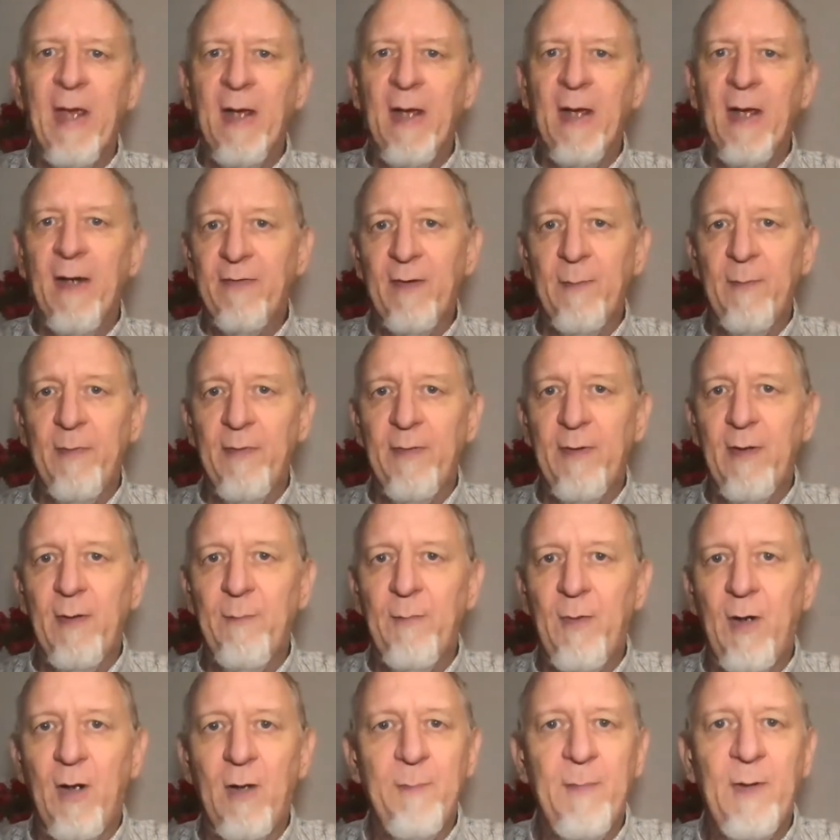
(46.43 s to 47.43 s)
Some of them
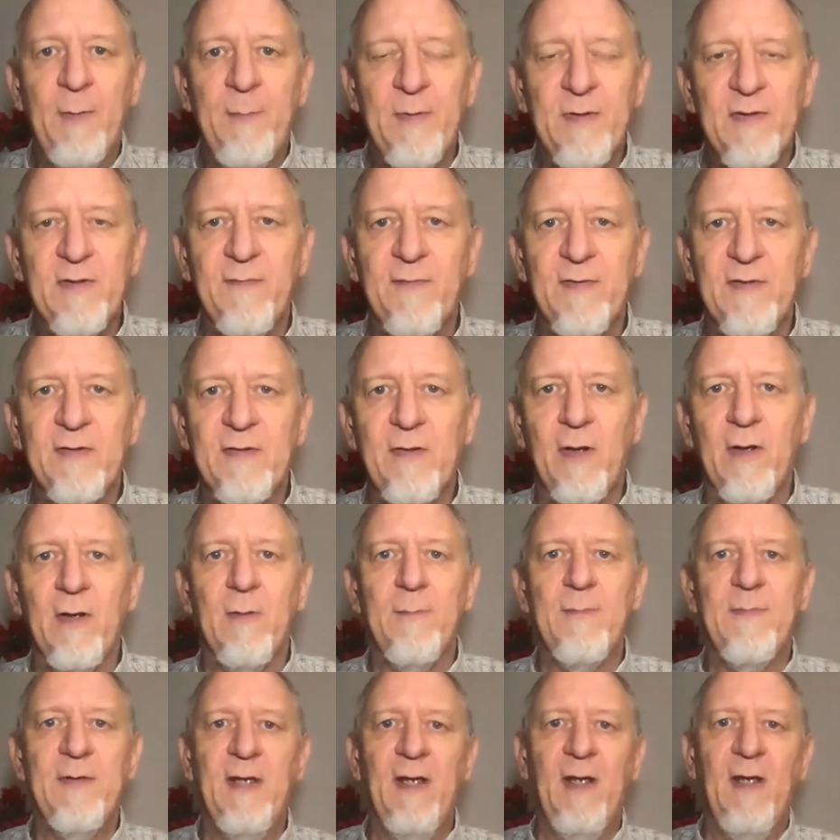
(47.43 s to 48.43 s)
are members of a
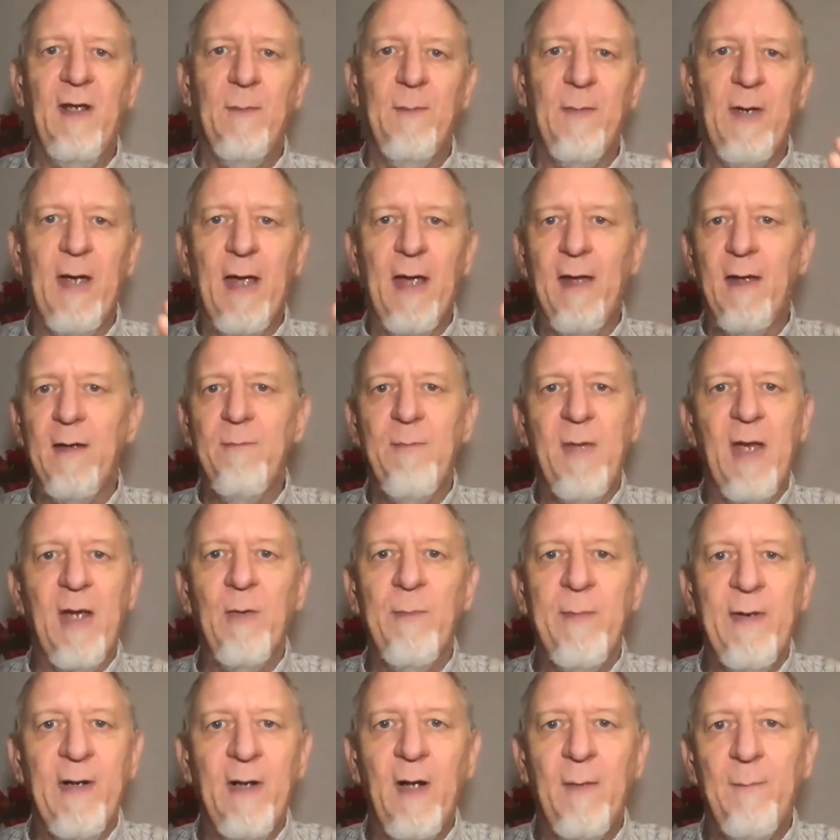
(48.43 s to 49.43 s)
startup team and may or
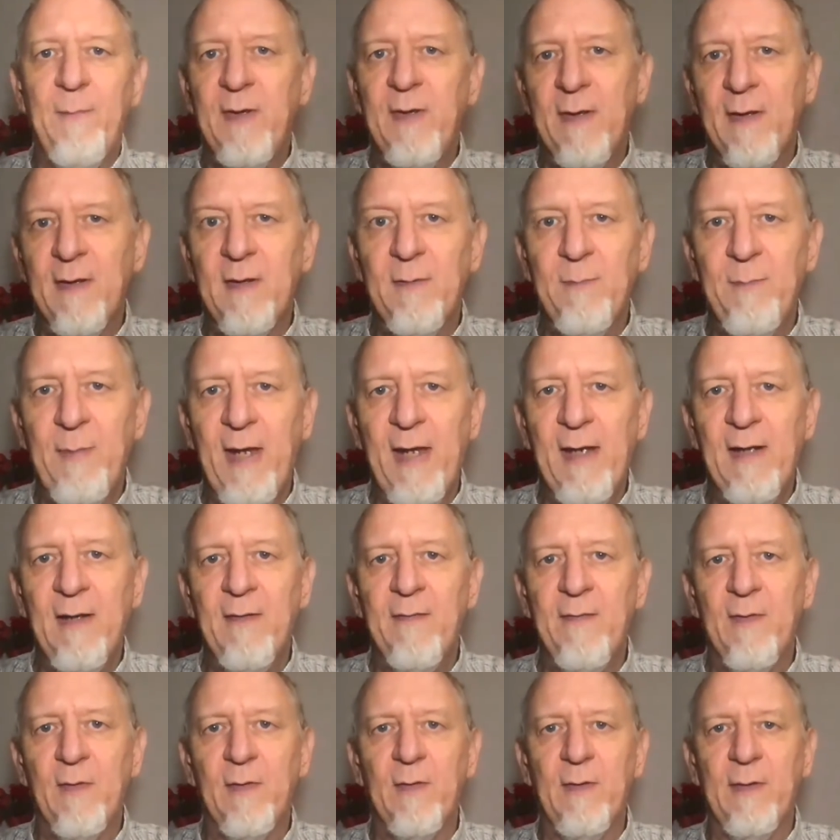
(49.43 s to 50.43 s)
may not be getting paid
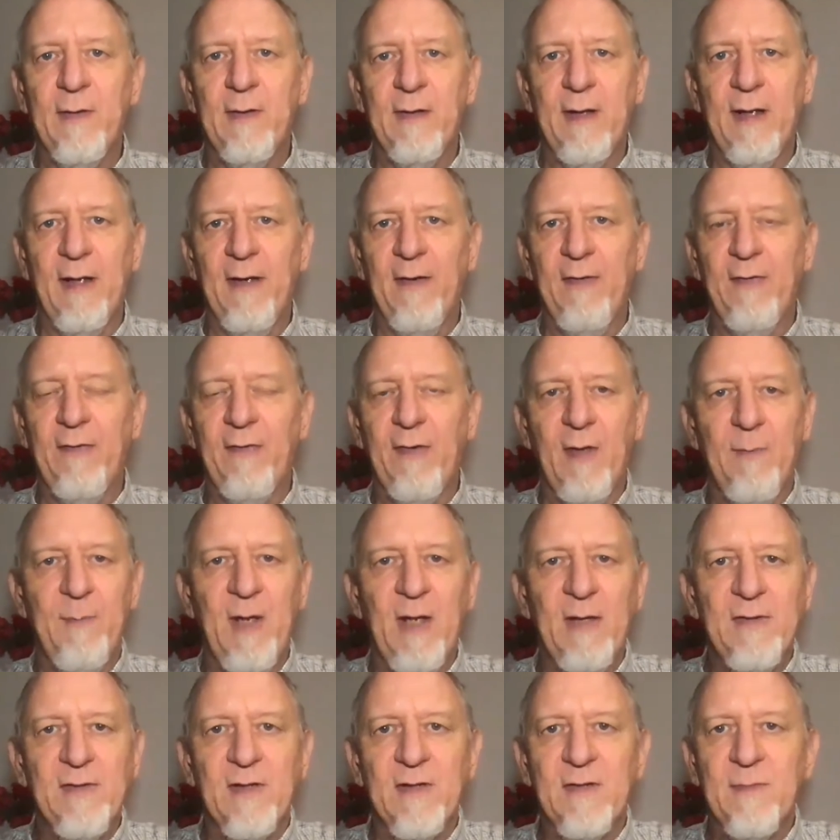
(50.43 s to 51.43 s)
in the early days. They
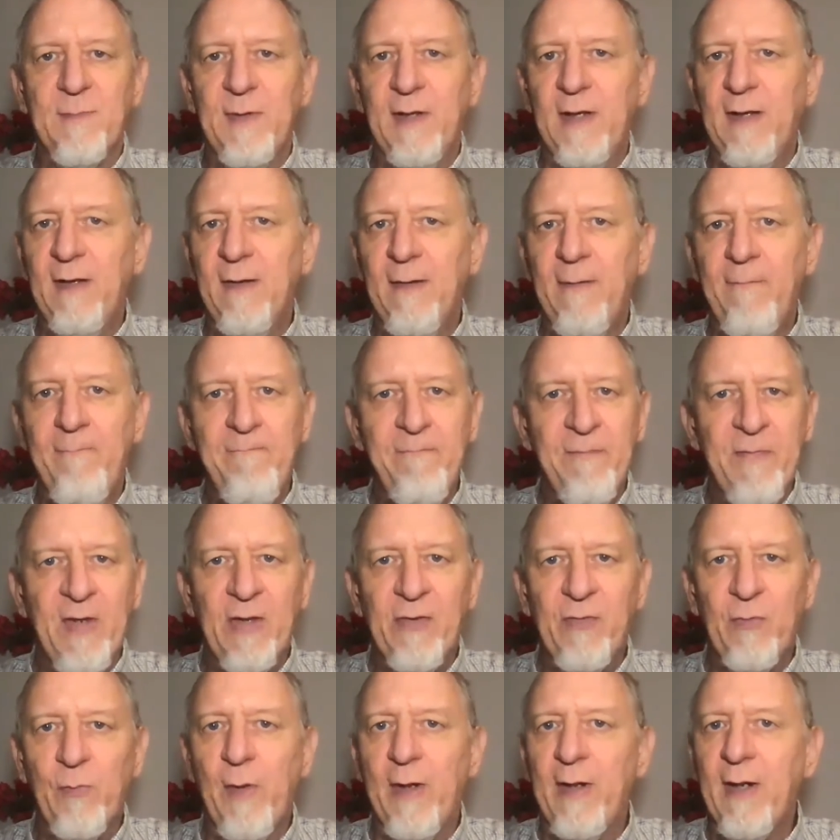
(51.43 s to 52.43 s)
may just be
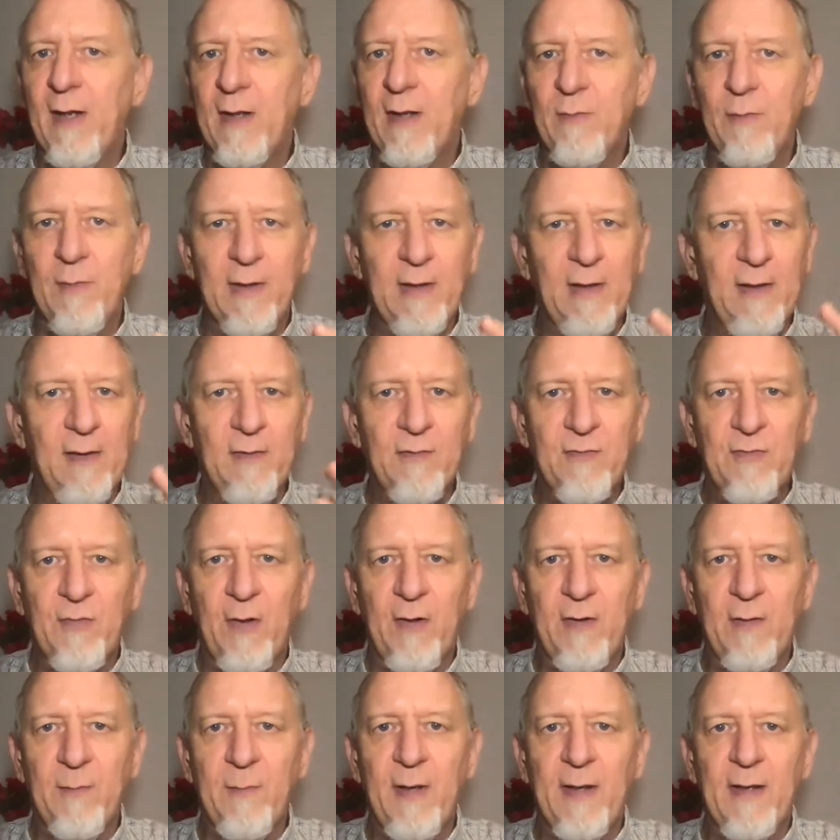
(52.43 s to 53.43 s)
sweat equity,
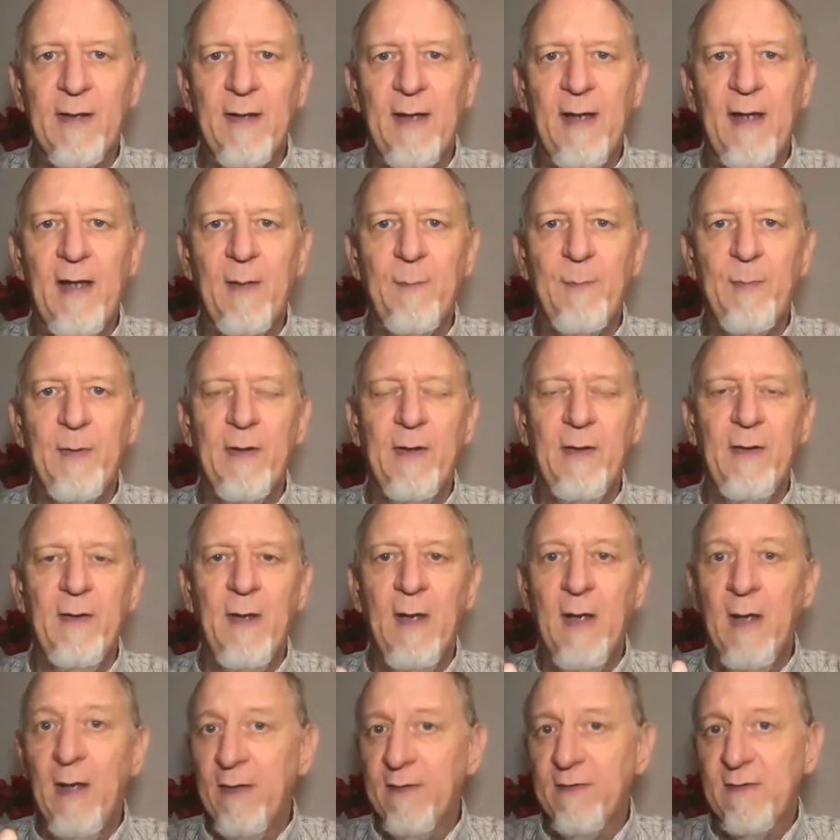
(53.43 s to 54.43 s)
trying to make it
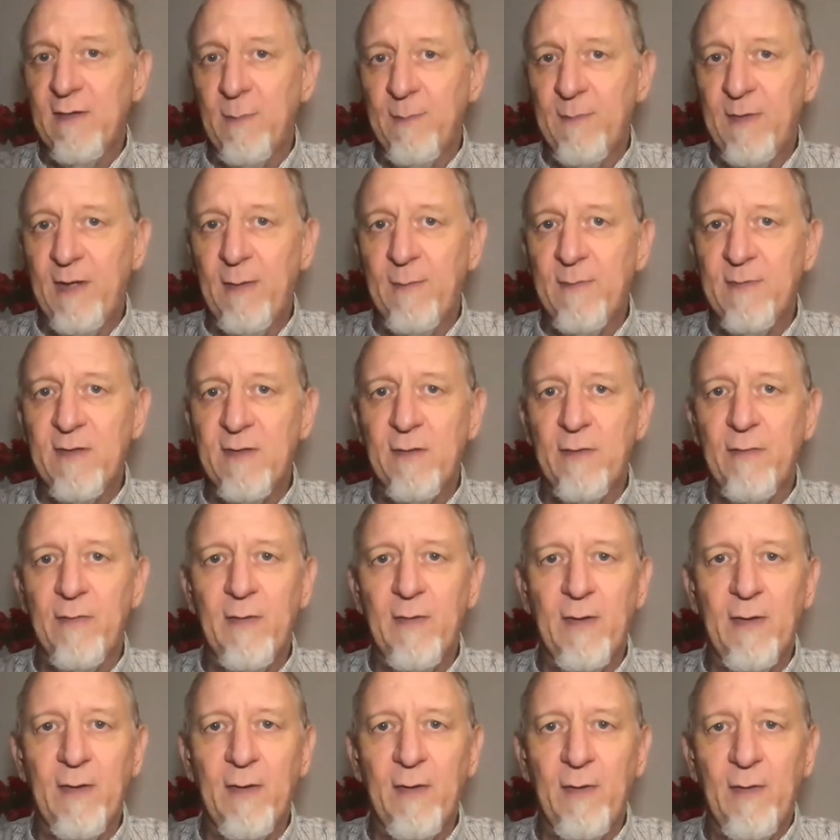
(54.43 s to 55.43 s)
happen. Sometimes they're
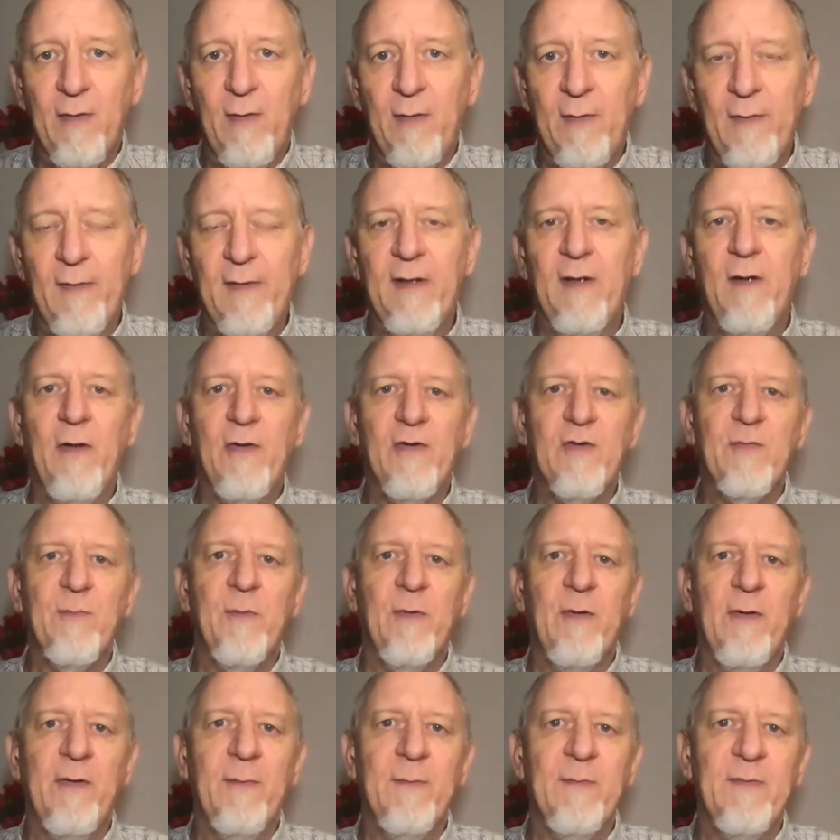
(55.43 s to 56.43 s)
the lead
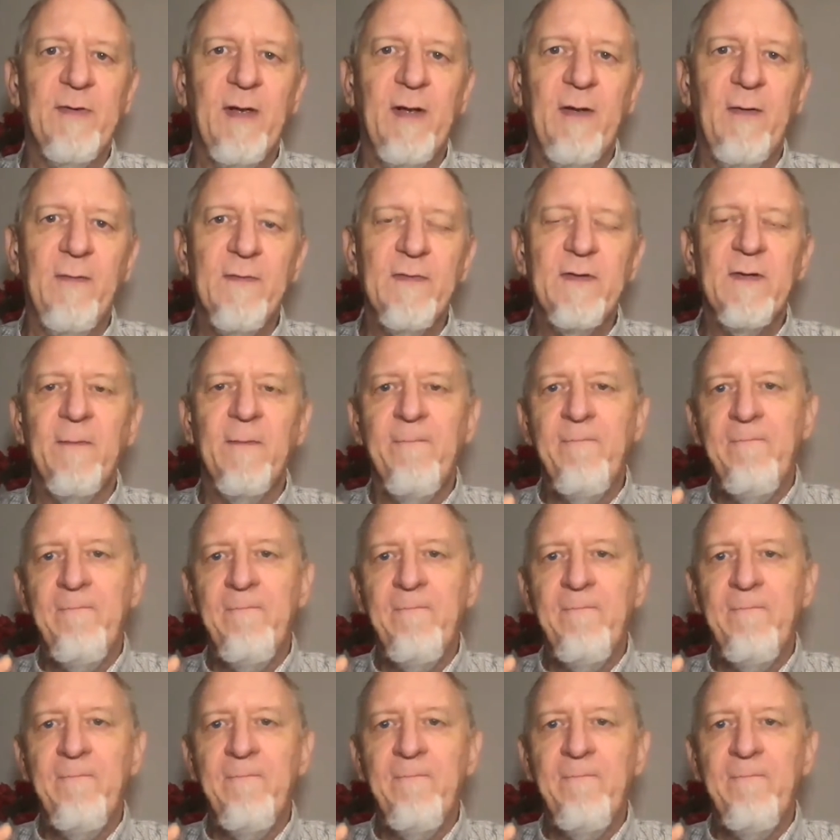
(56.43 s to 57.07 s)
entrepreneur themselves.